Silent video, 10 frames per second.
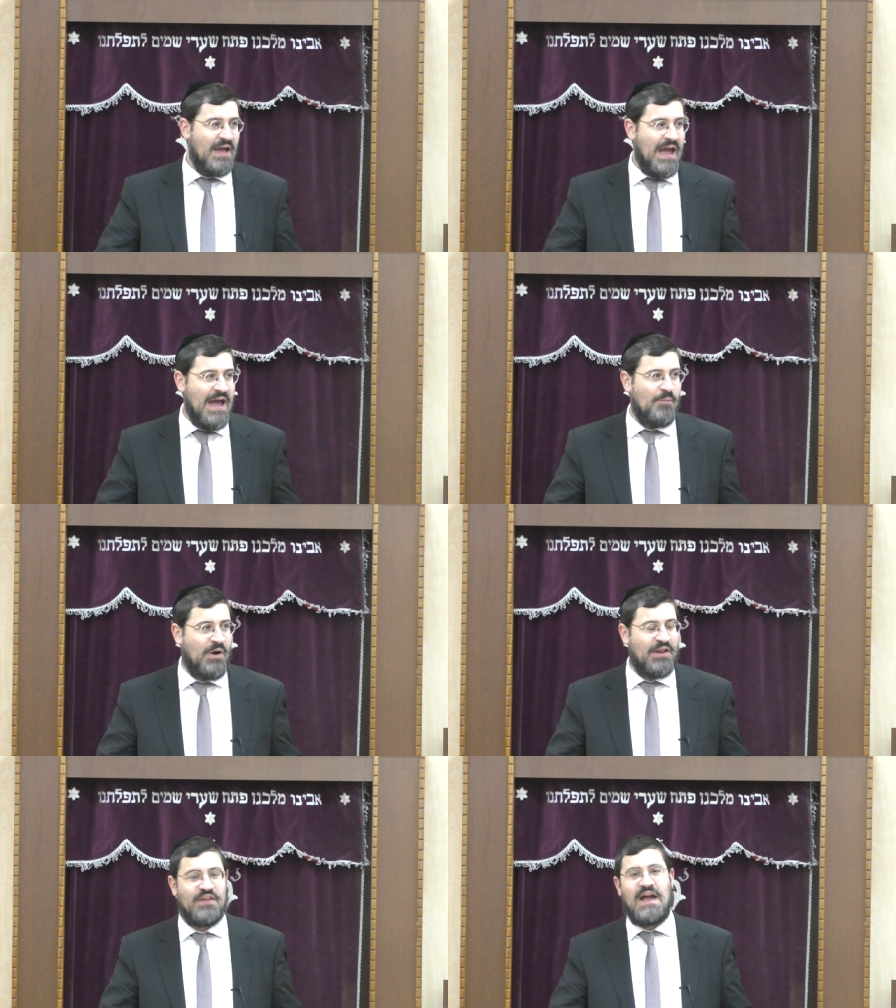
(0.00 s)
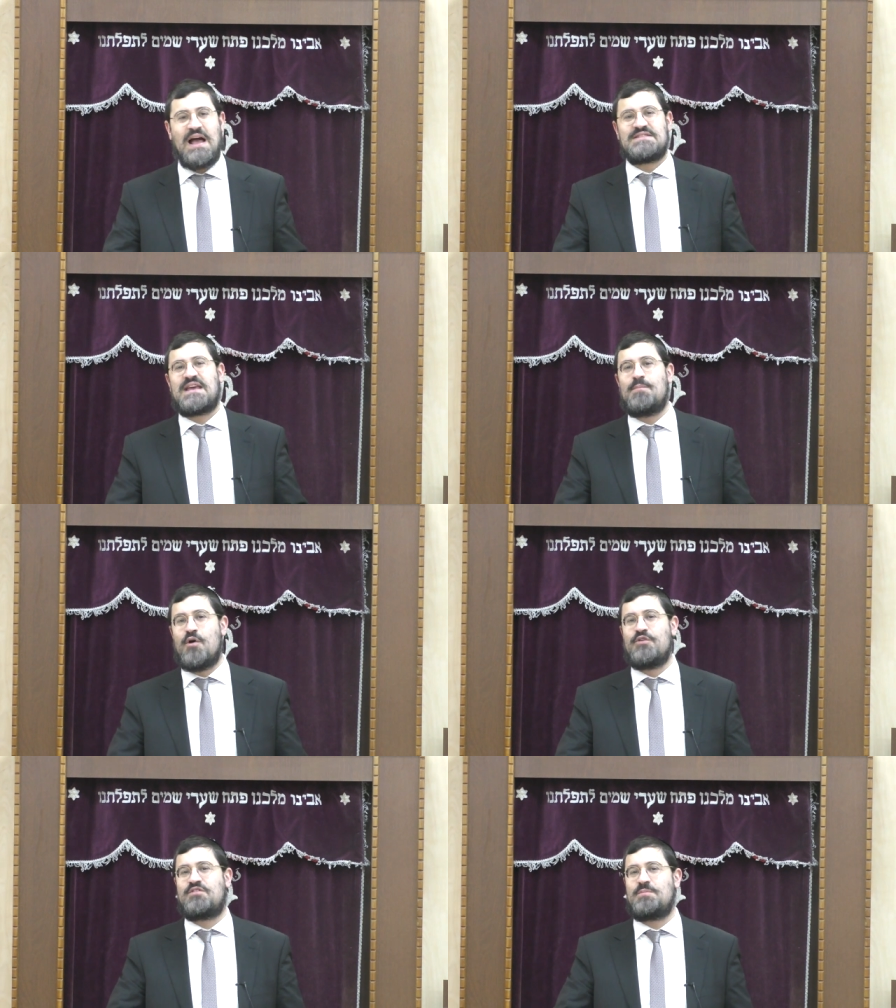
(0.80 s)
and one of the guys came
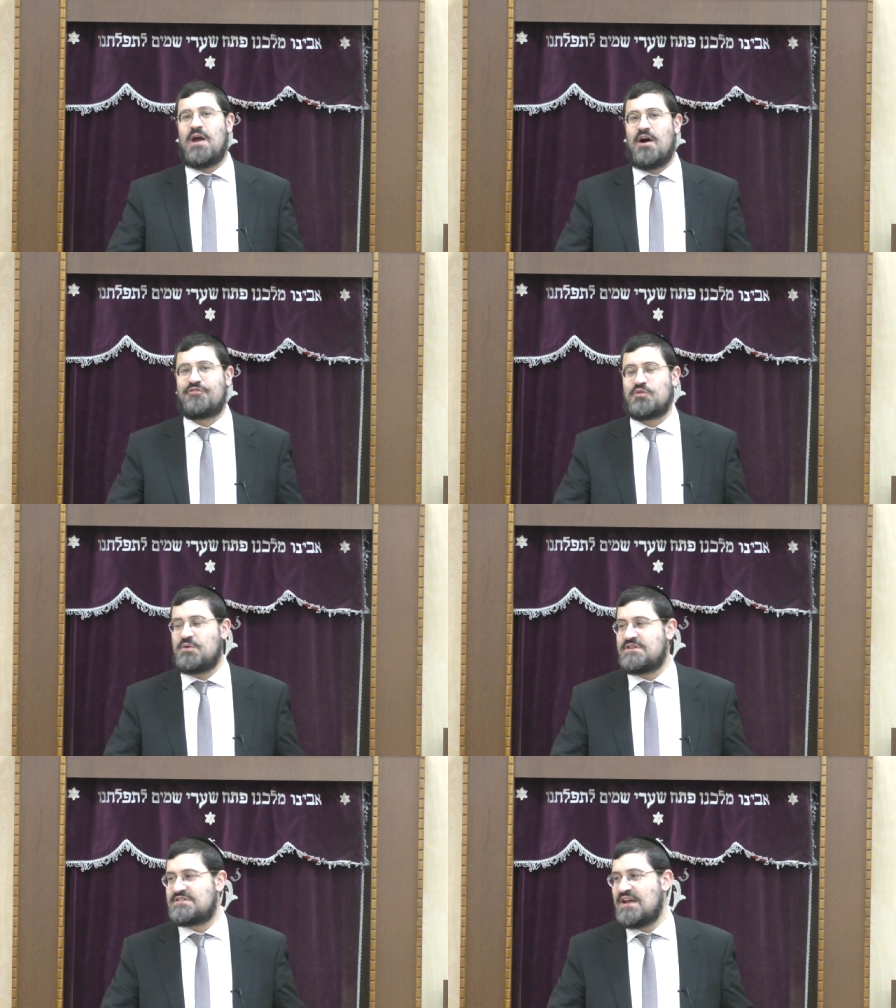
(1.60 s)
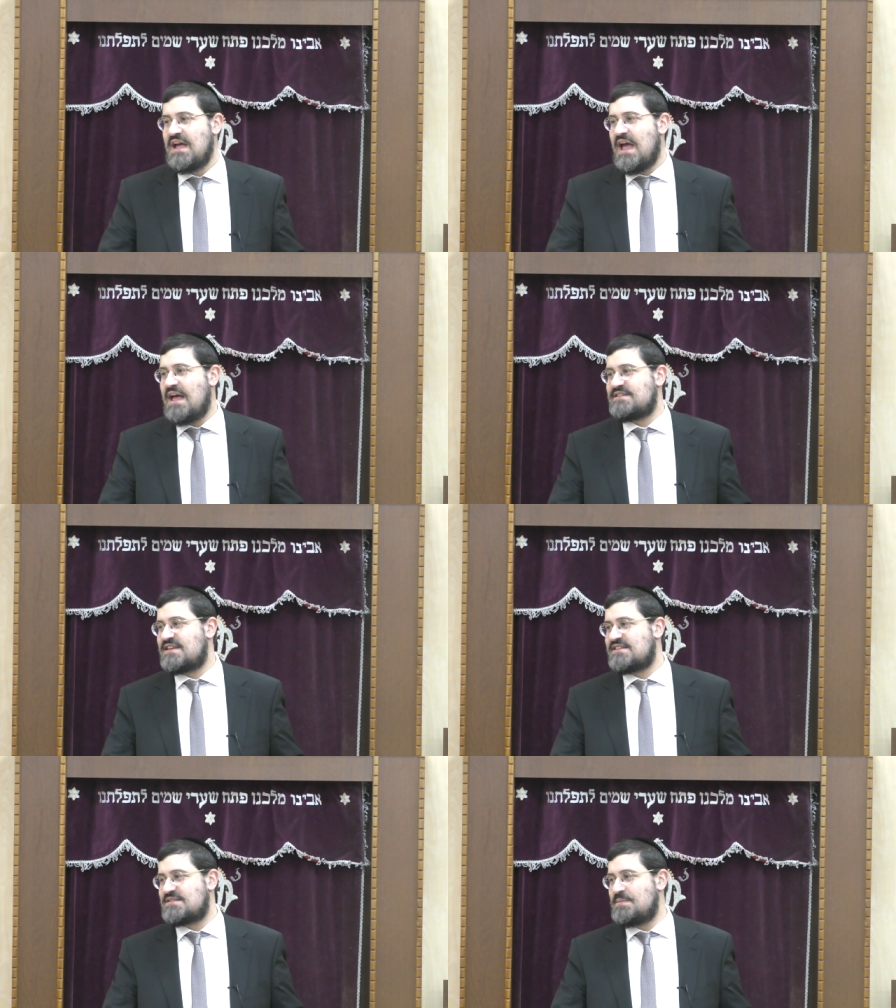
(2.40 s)
over to me afterwards and
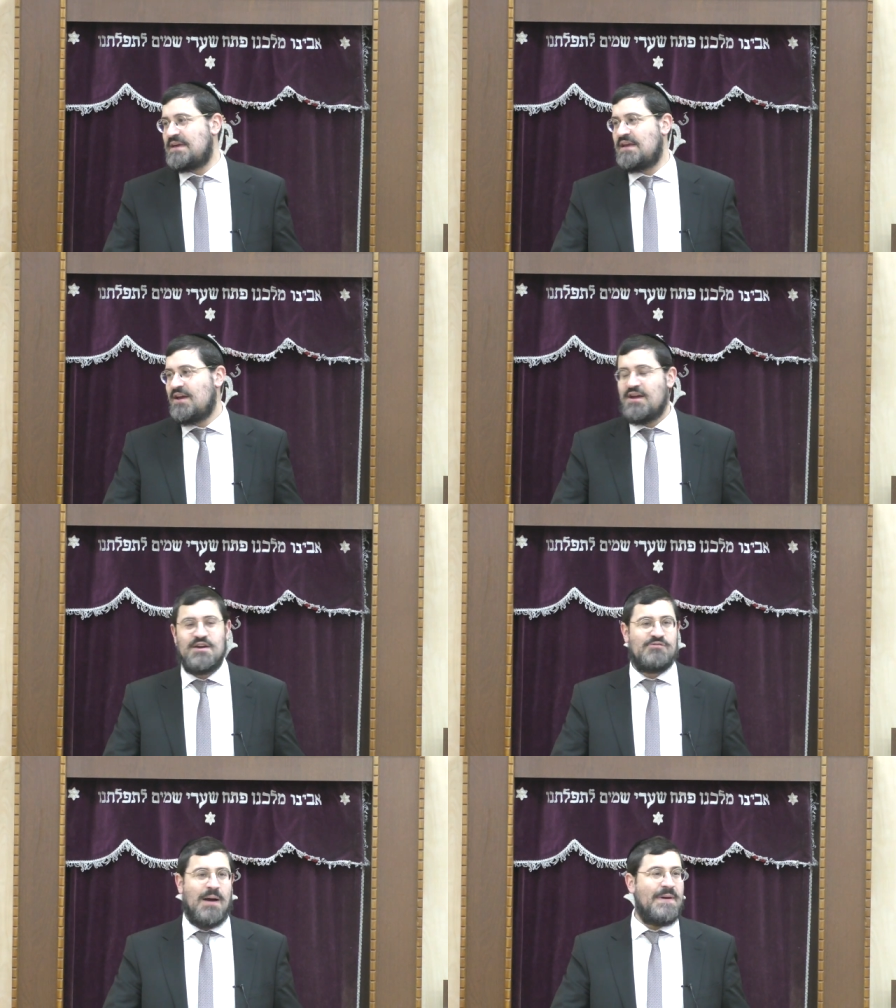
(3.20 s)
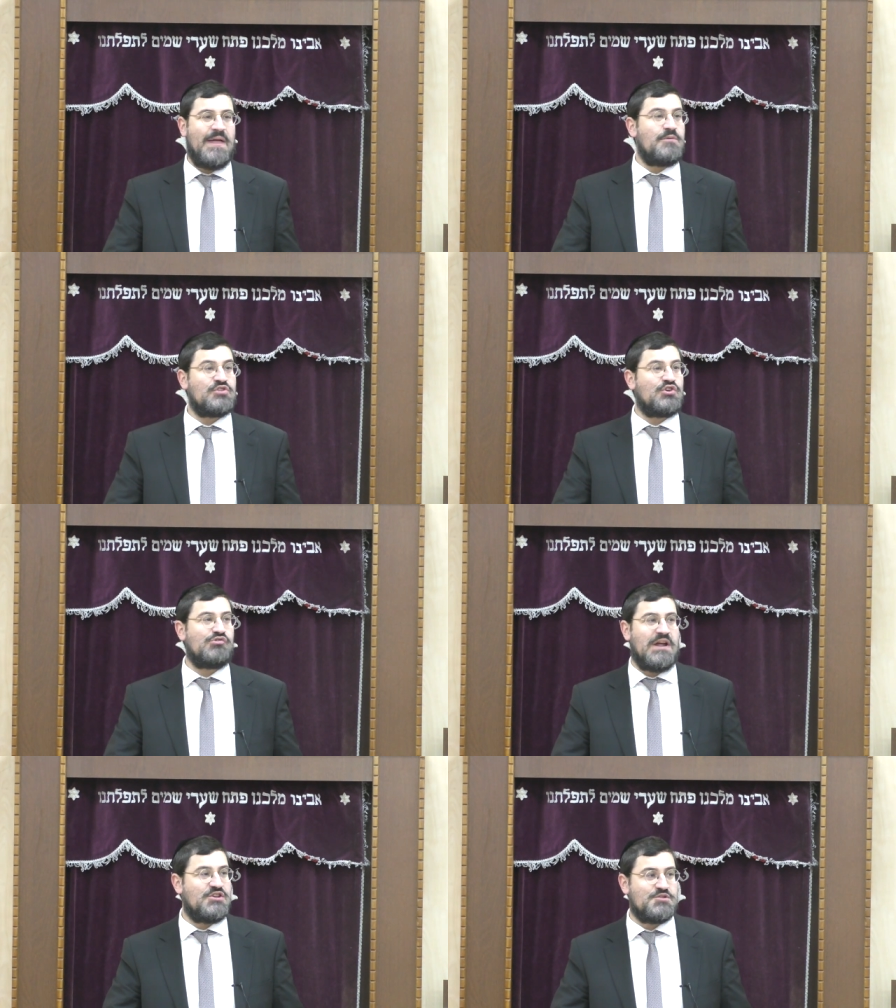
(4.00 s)
says to me, Rabbi, that was a
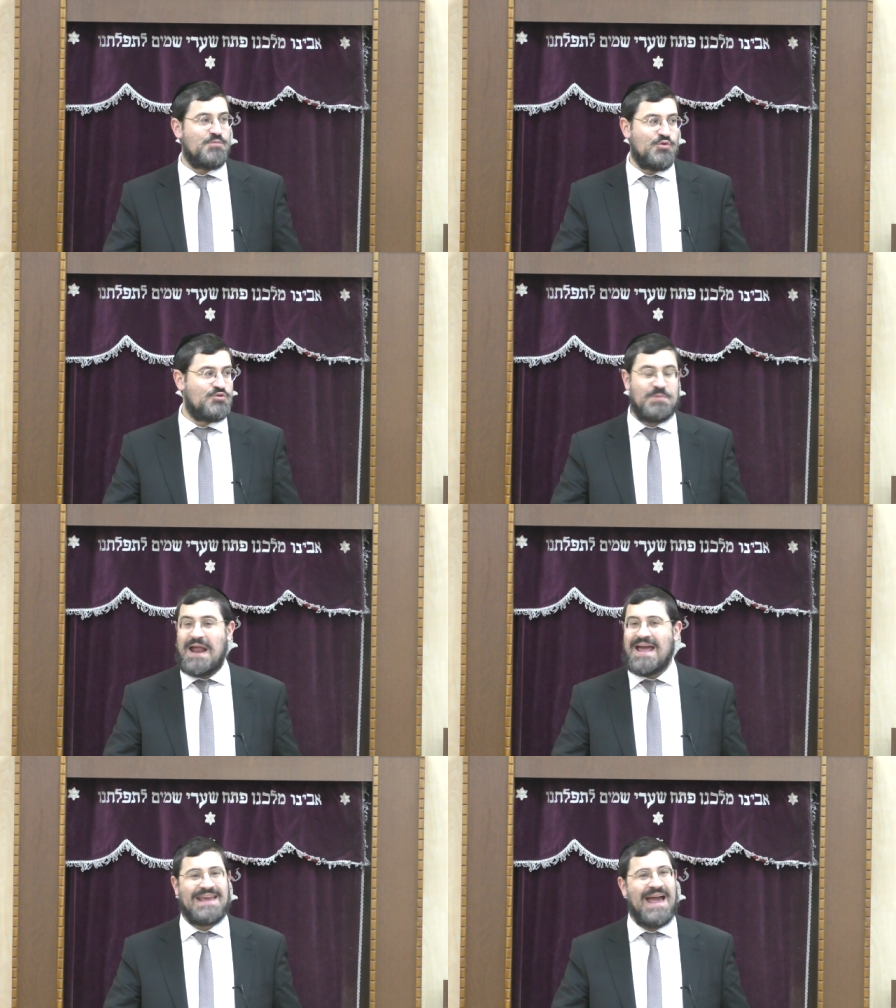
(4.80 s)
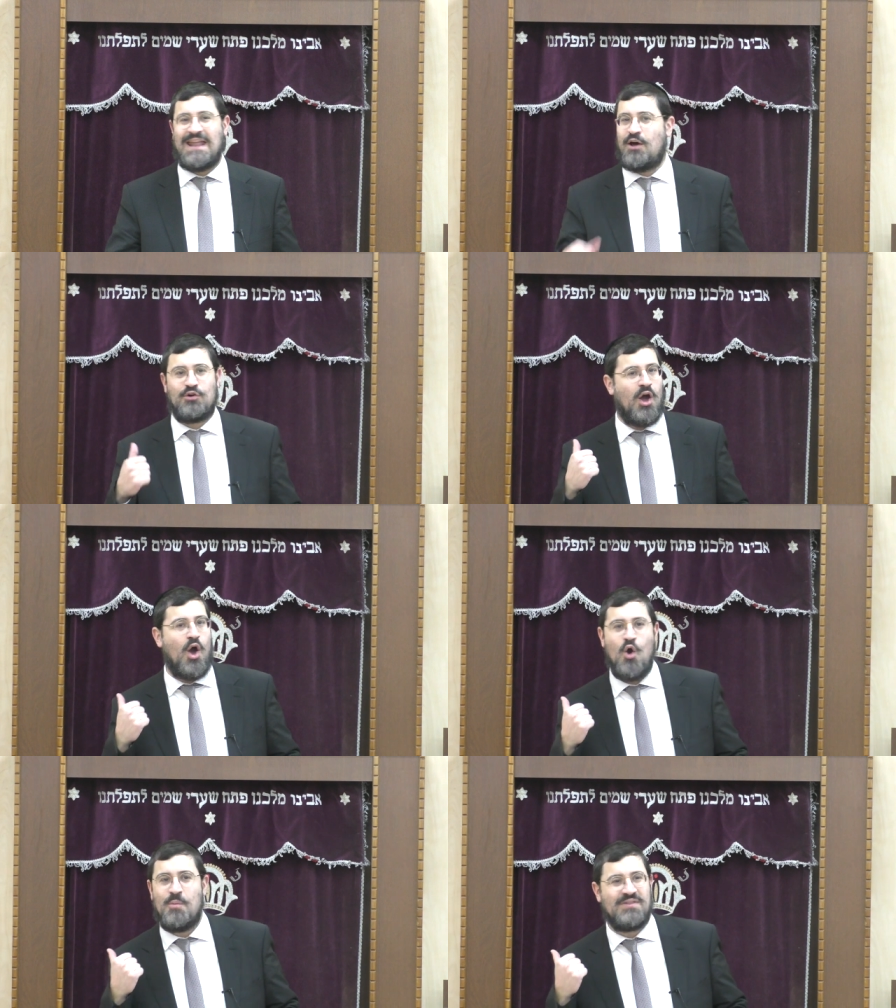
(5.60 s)
great schmooze, but I cannot
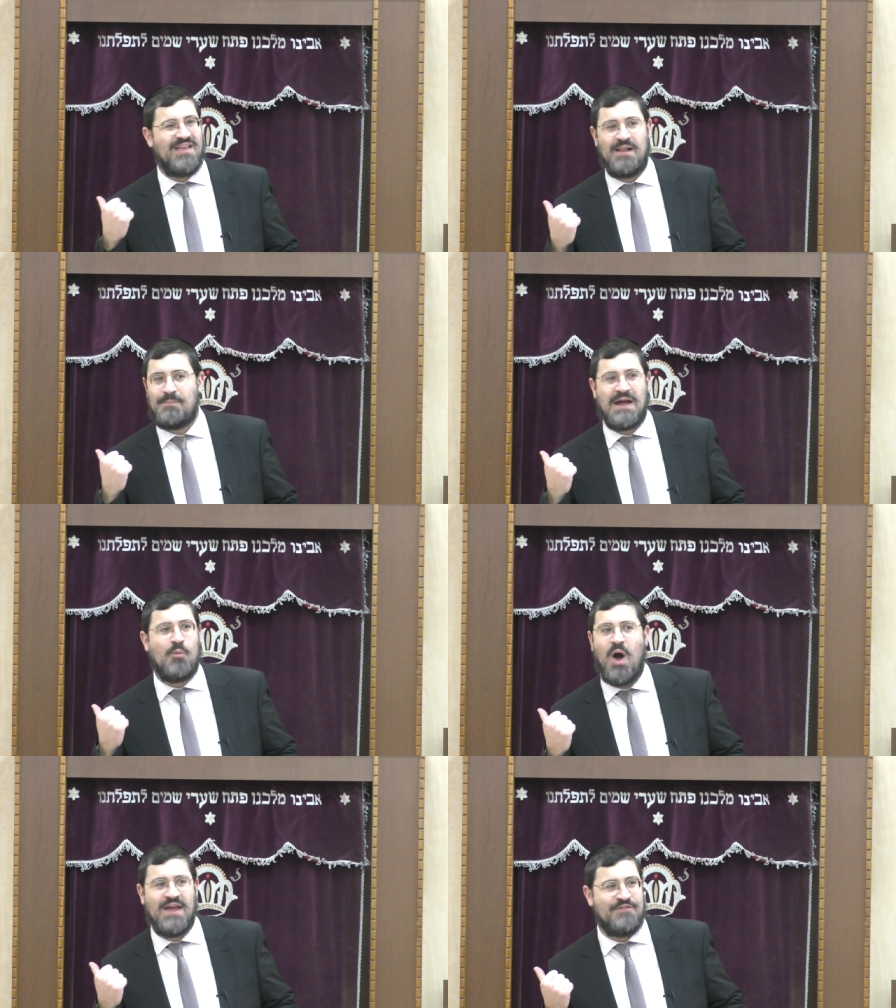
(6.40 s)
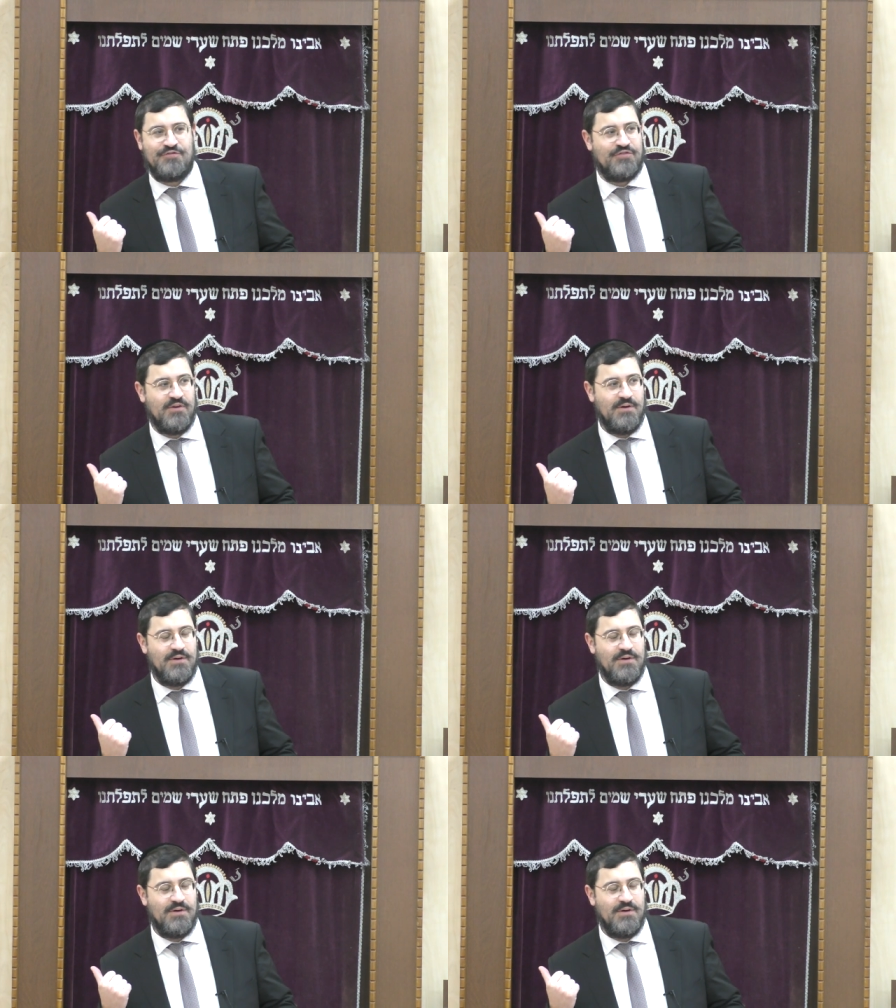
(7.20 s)
go home and tell my wife.